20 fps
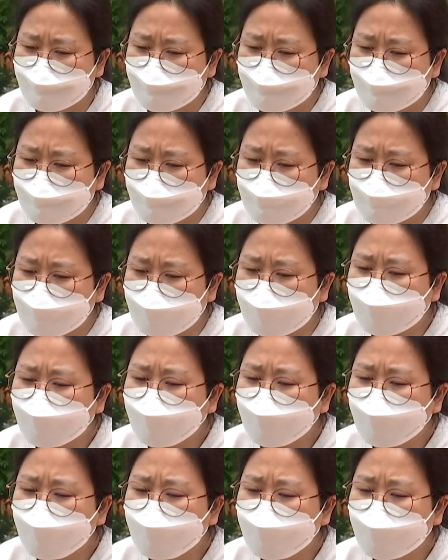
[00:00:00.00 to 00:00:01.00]
have
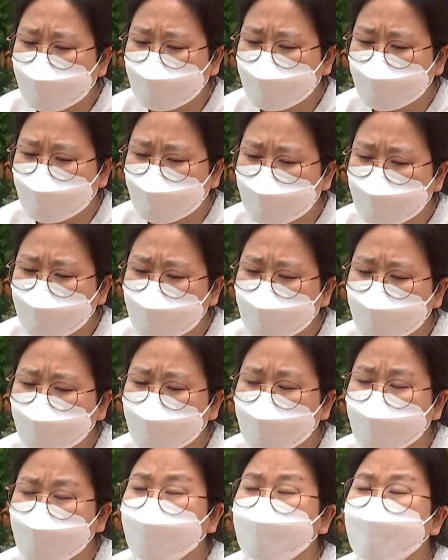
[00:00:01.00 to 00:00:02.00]
not
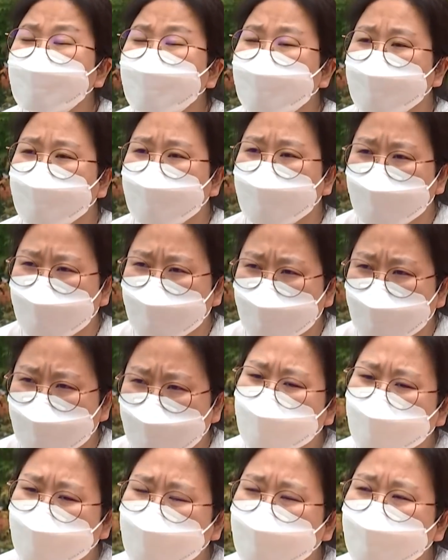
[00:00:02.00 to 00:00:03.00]
done. They have been a
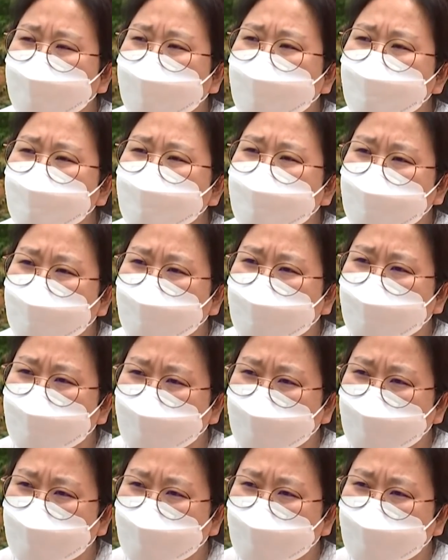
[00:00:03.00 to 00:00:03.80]
lot more